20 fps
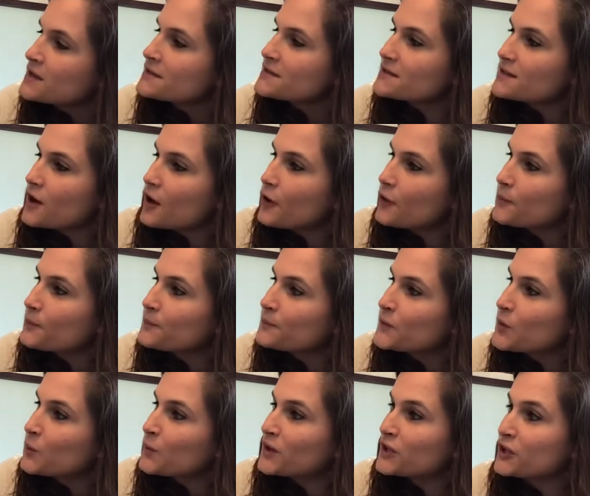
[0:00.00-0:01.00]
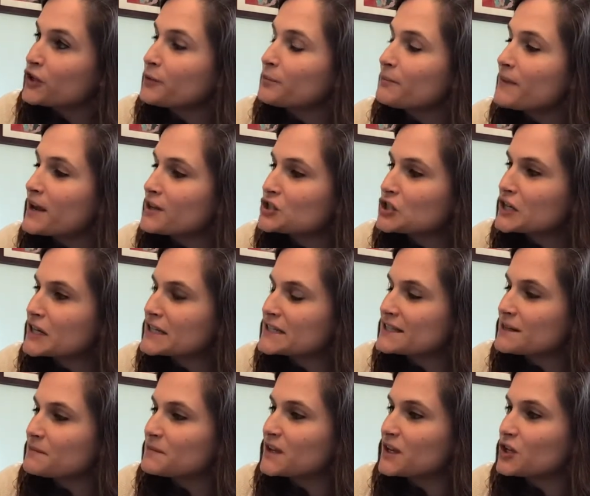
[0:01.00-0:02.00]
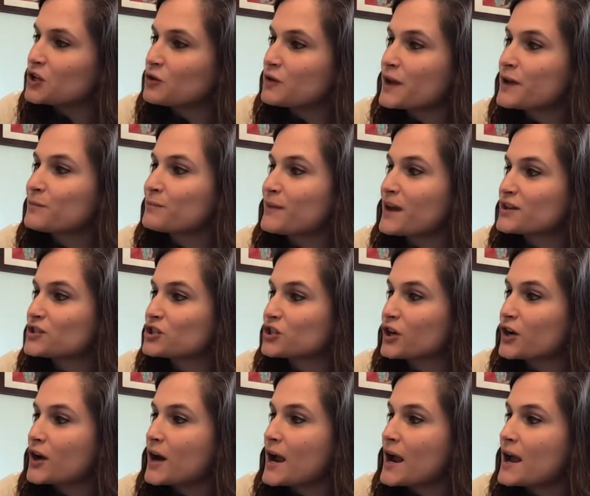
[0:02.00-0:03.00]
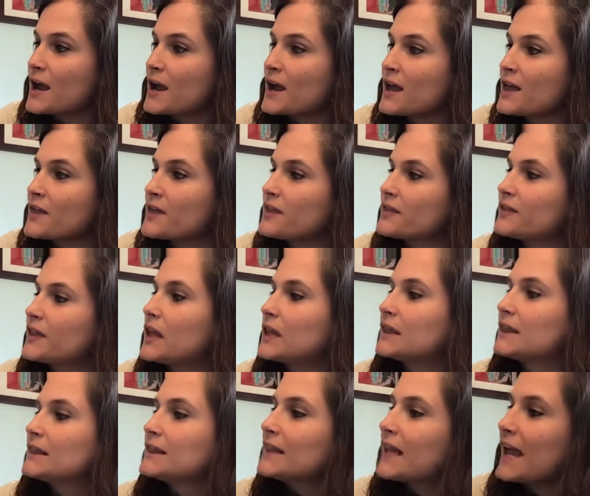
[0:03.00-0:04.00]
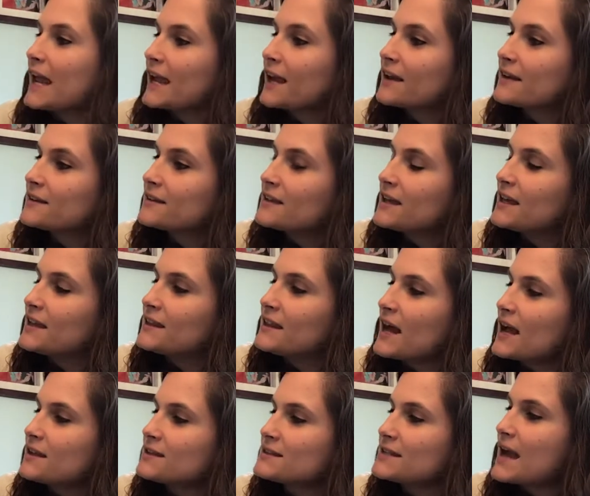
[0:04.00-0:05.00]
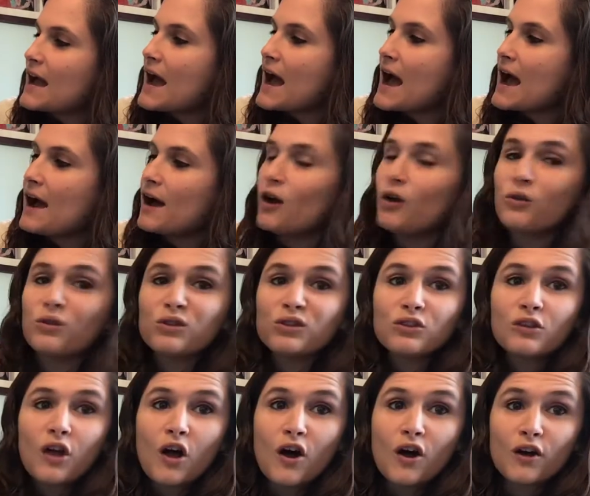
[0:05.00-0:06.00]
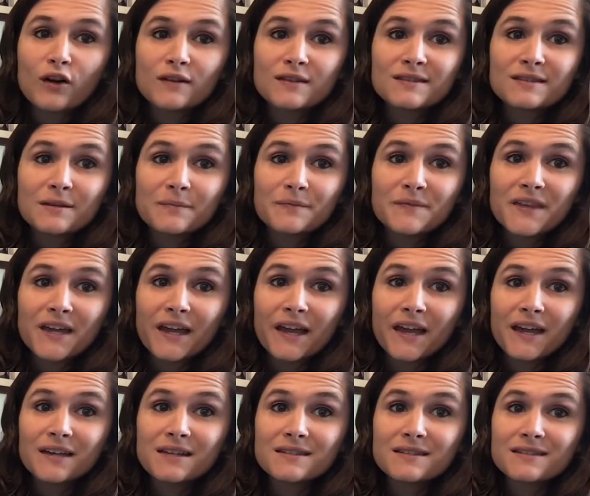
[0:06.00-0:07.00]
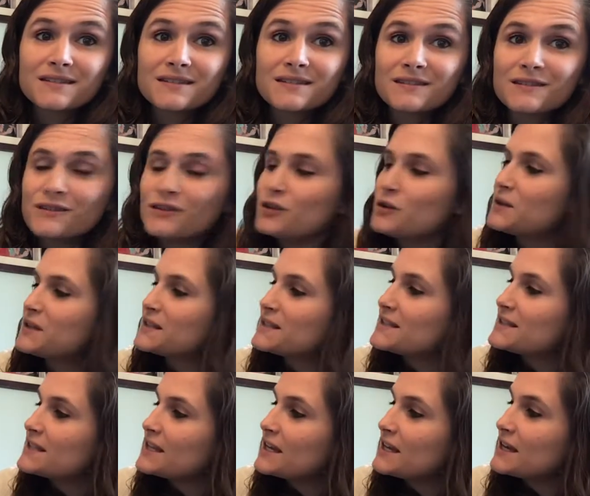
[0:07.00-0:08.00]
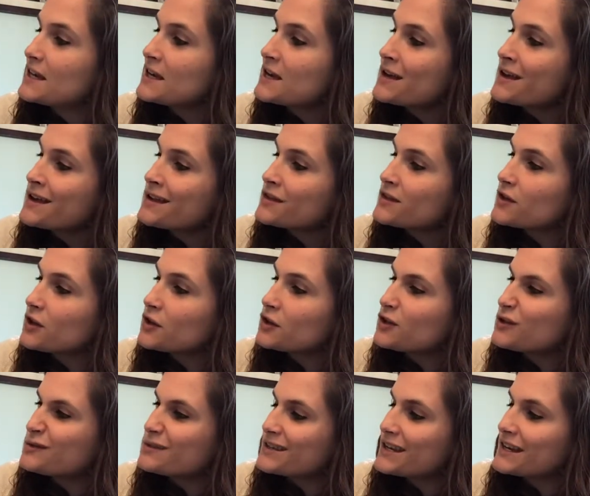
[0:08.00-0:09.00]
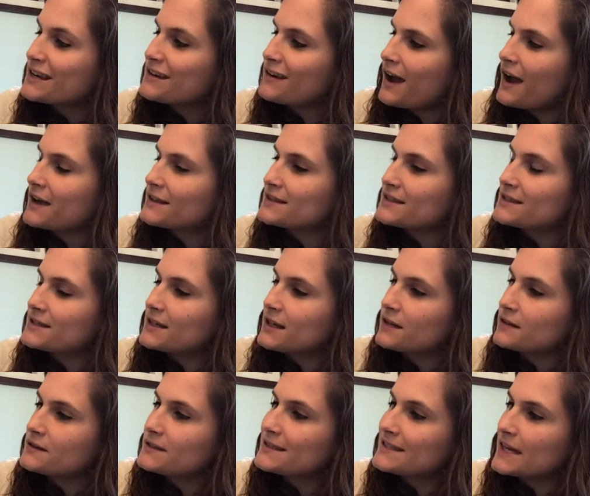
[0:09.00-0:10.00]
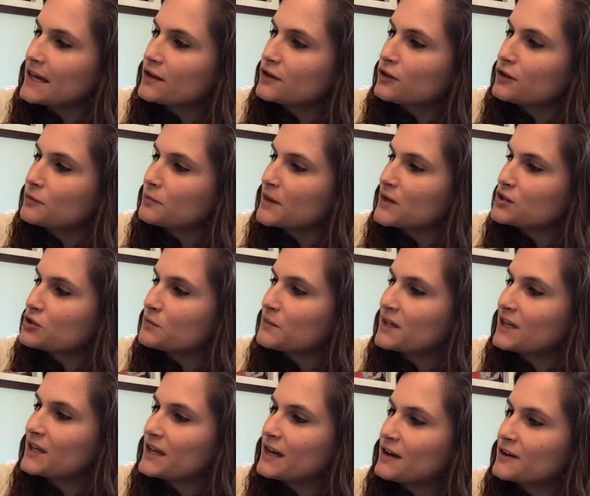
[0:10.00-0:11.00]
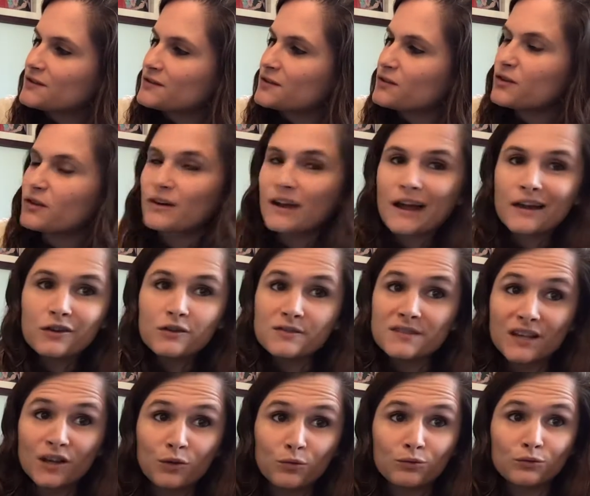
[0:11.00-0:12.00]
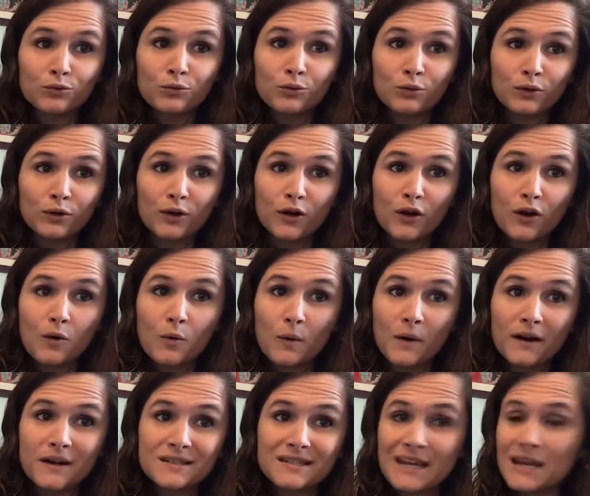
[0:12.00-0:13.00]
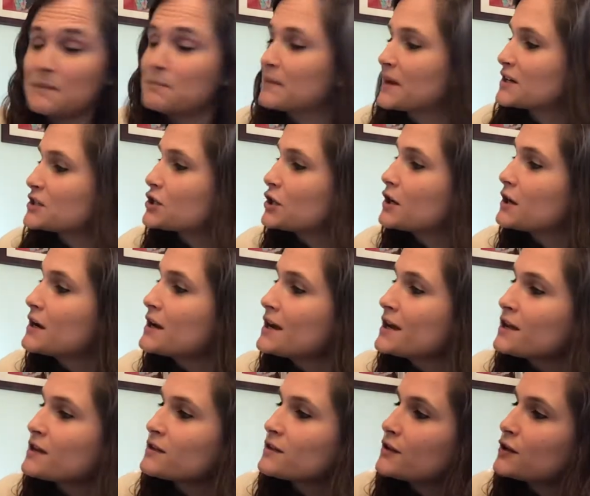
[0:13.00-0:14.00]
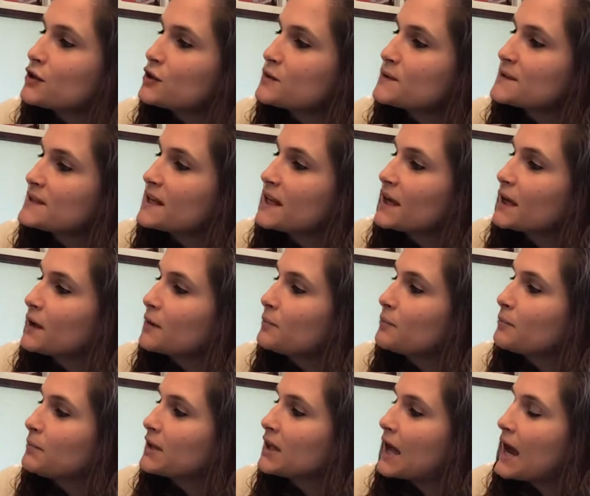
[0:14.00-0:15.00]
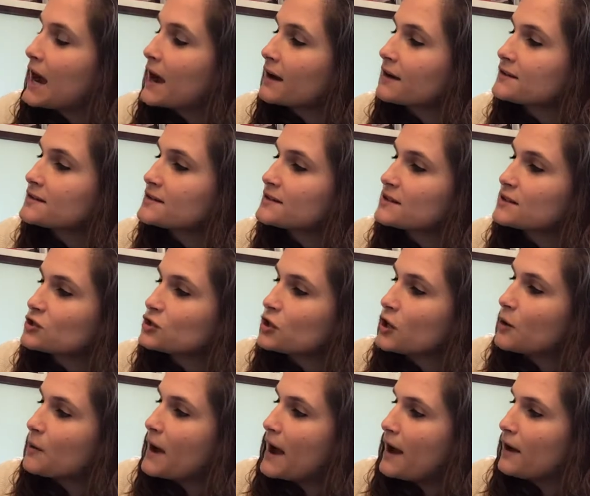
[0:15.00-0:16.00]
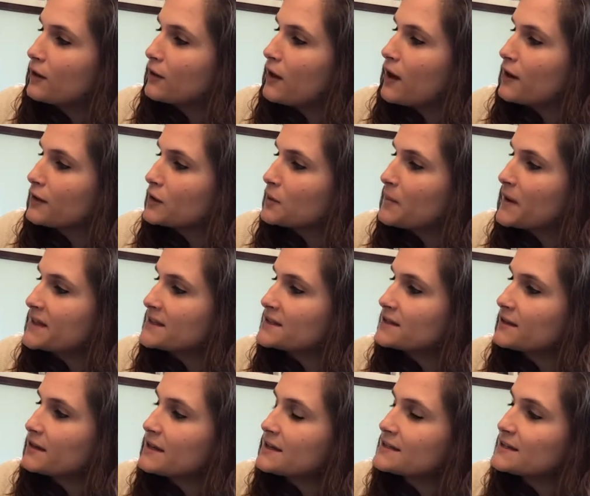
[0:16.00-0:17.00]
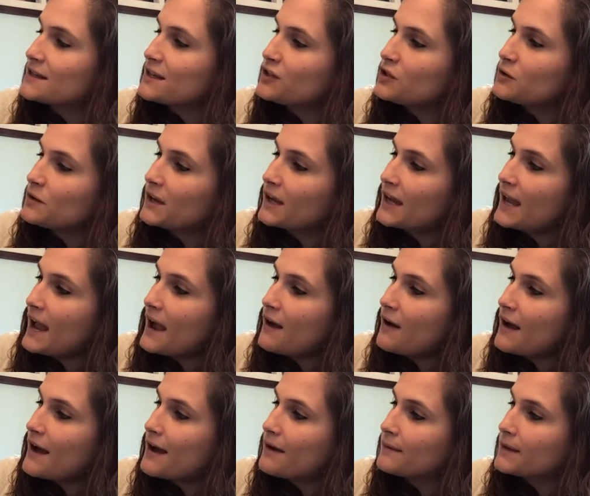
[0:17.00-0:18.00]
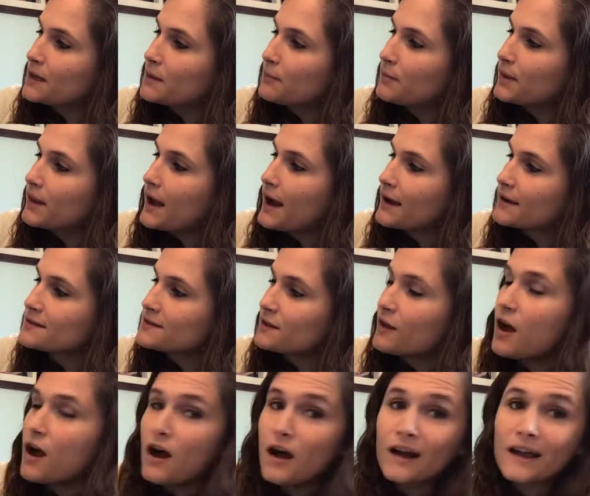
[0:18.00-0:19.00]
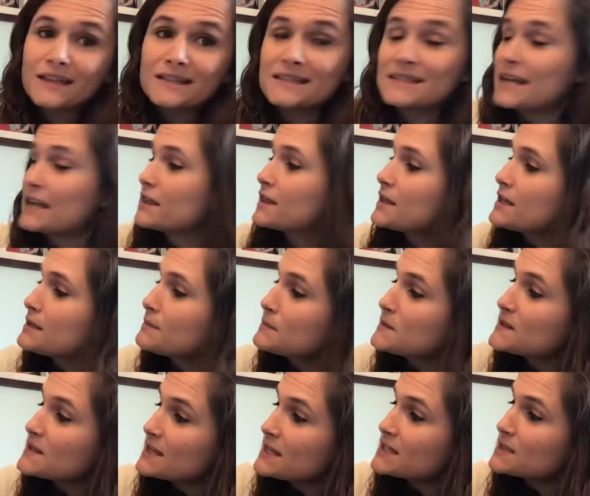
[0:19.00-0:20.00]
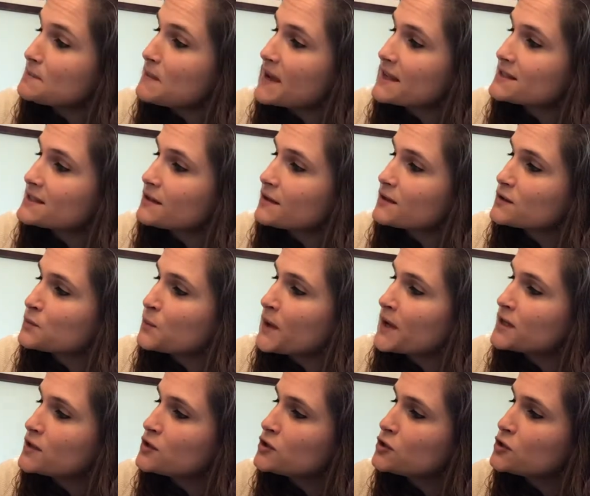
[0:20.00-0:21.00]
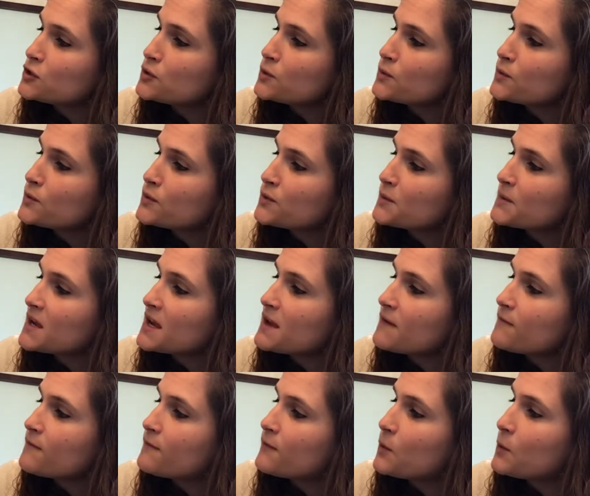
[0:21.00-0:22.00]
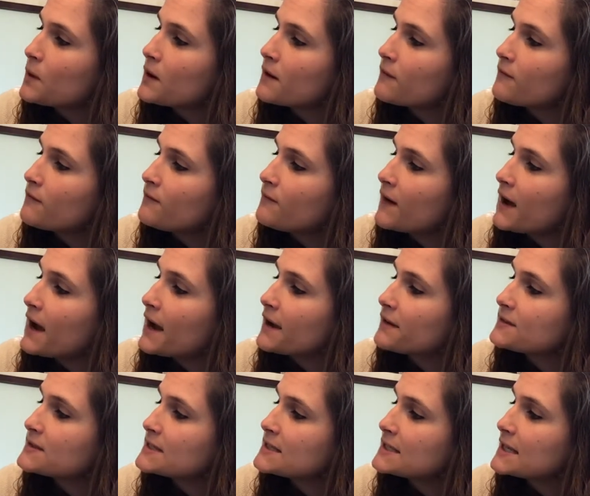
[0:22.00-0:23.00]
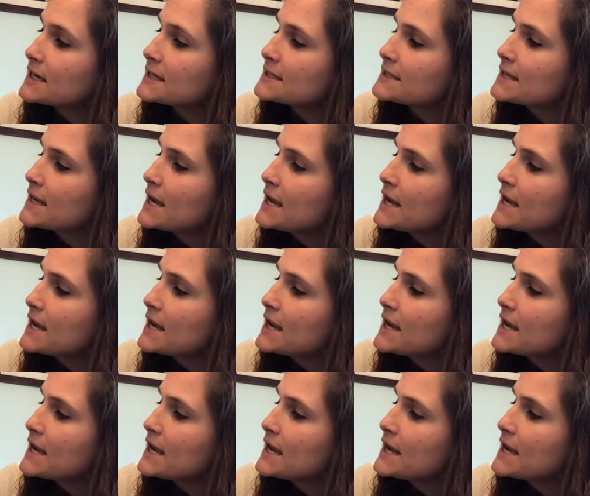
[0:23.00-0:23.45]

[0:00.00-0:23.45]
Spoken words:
So, when you're measuring something, you can measure the length, and that's how long something is. You can see they're using non-standard measurement here. So they're not using a ruler or a tape measure. They're using blocks to show how long the pencil is. And you can count how many blocks long and say this pencil is 1, 2, 3, 4, 5, 6,